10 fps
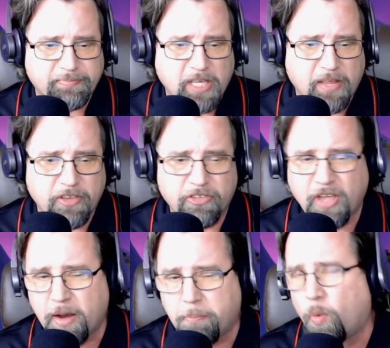this
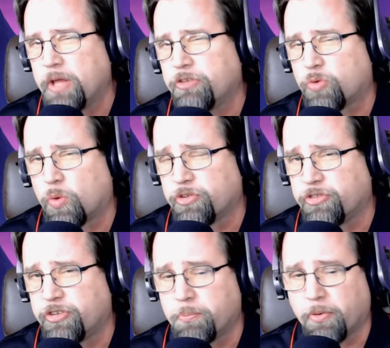kind of points towards a
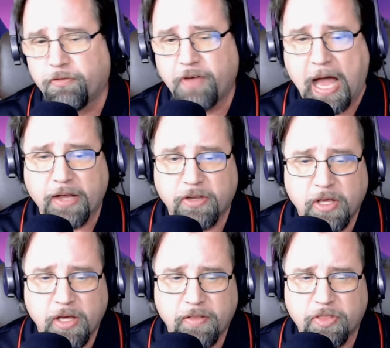simple fact
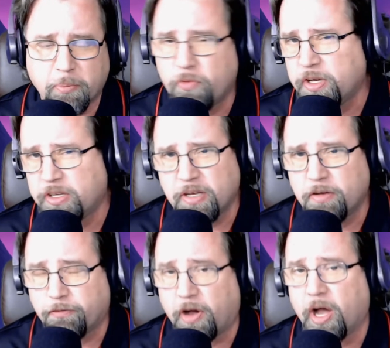that the movie
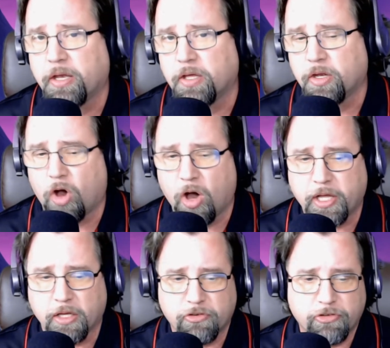didn't find an
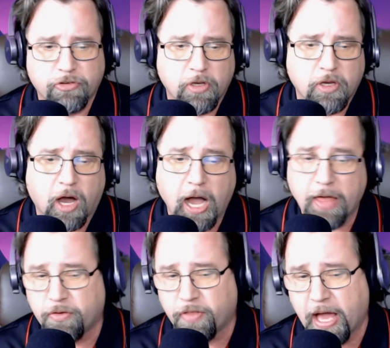audience.
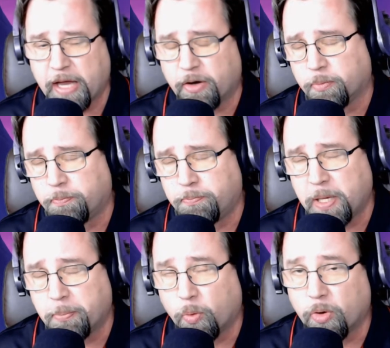Either that or
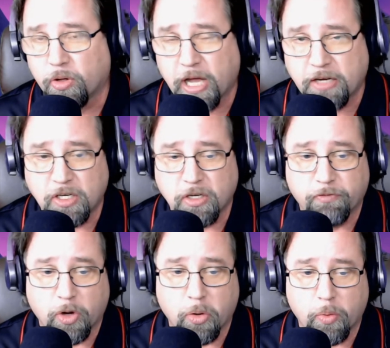people were electing to
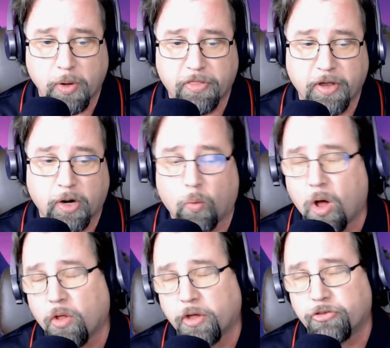vote with their
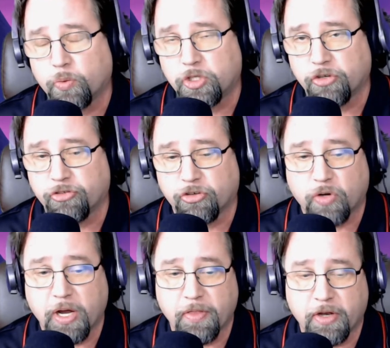wallets, which is a
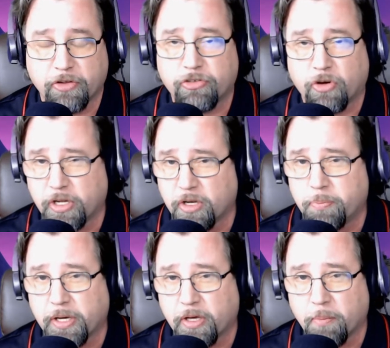trend that is starting to
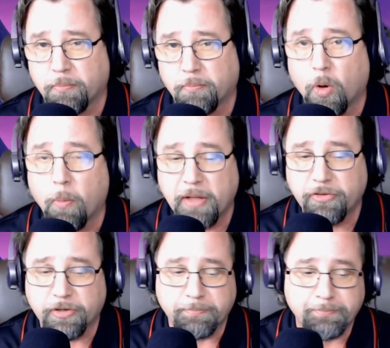pick up momentum.